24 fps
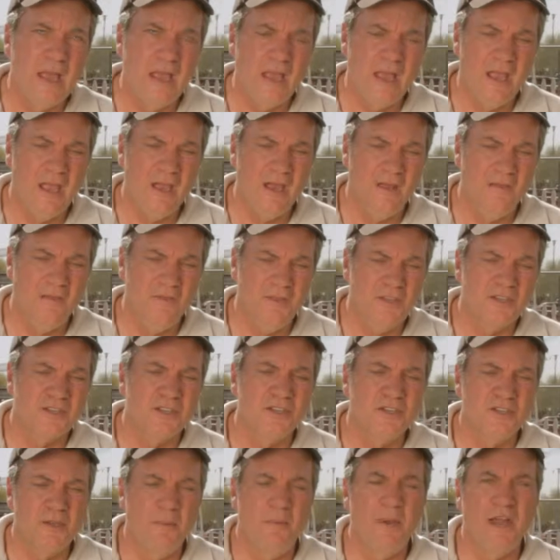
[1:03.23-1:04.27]
And this
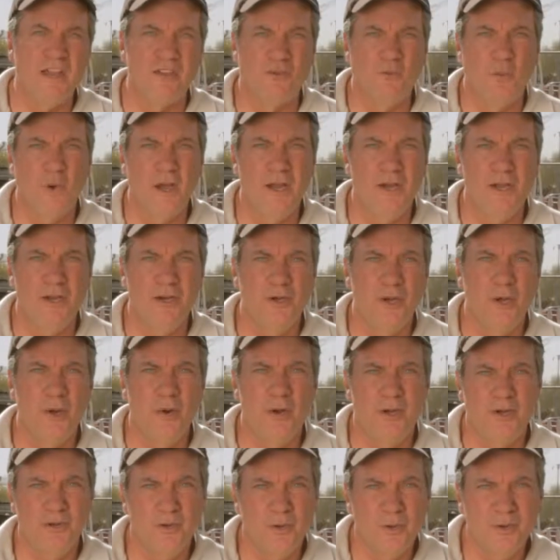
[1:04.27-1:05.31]
is the best way to do
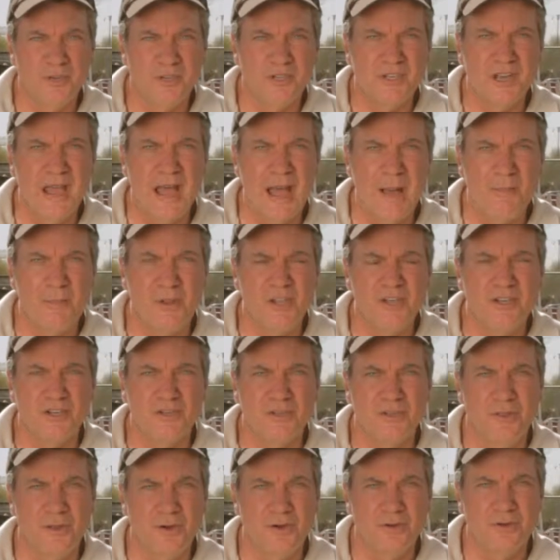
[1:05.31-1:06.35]
it, to establish
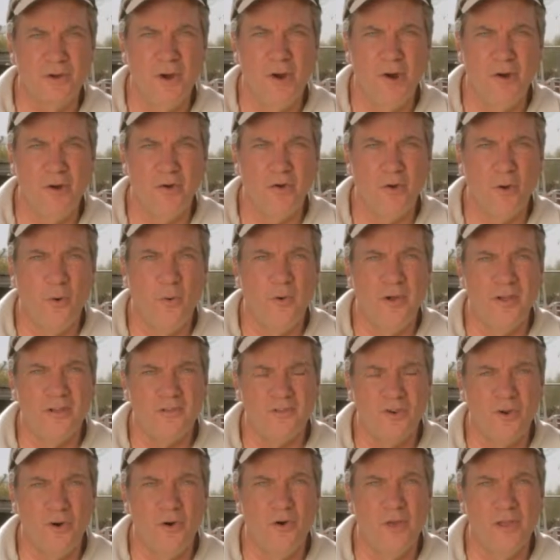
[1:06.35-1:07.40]
their territories
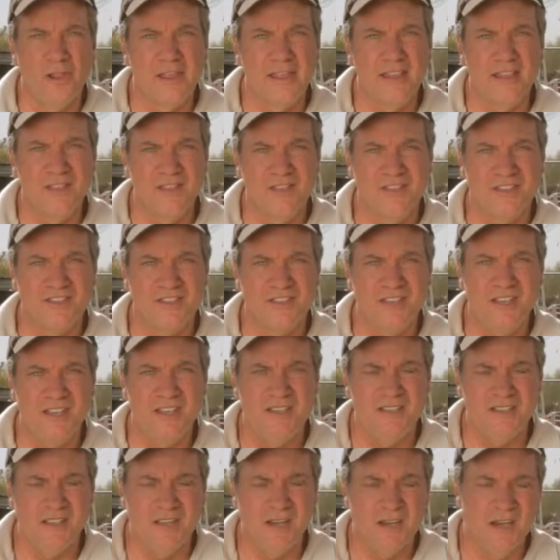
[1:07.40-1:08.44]
early in the
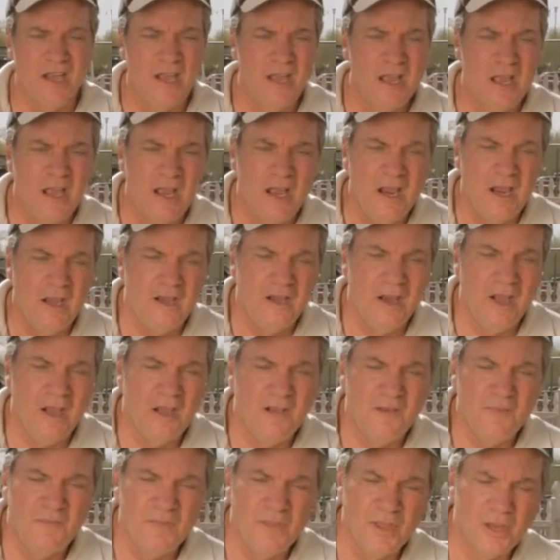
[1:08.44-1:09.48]
season. Now,
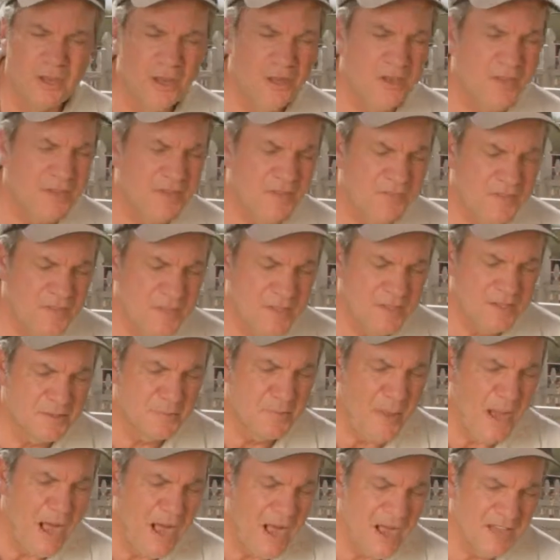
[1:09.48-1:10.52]
if you look at these
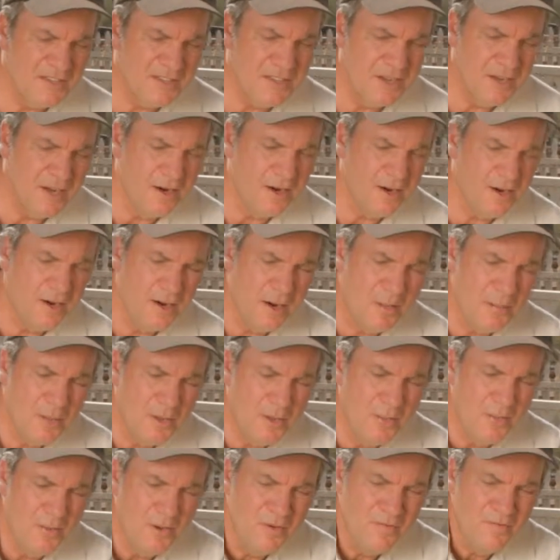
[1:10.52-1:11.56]
pods here, I'm going
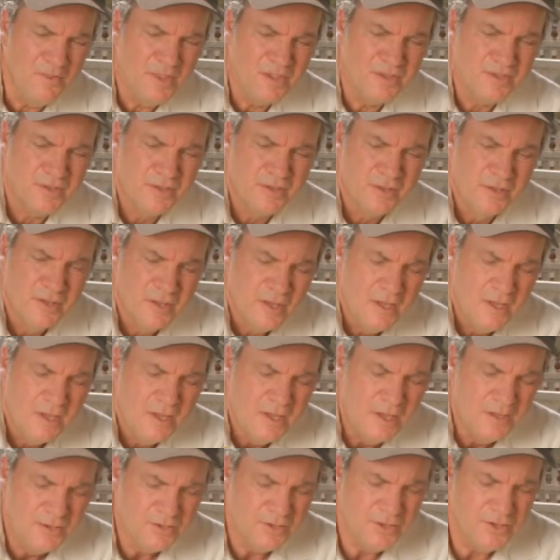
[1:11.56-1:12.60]
to move this
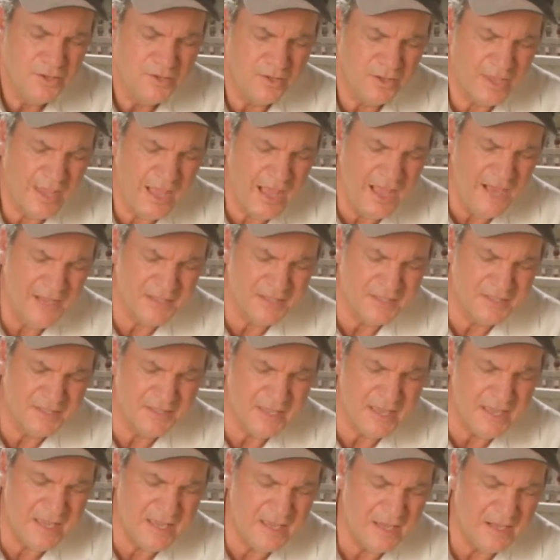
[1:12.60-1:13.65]
so you can kind of
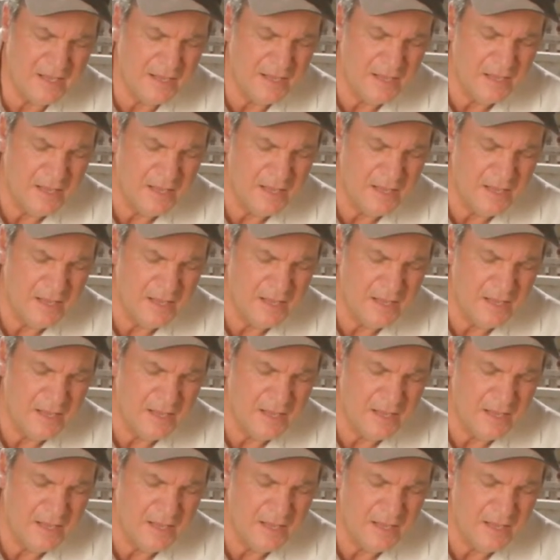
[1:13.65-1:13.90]
see it.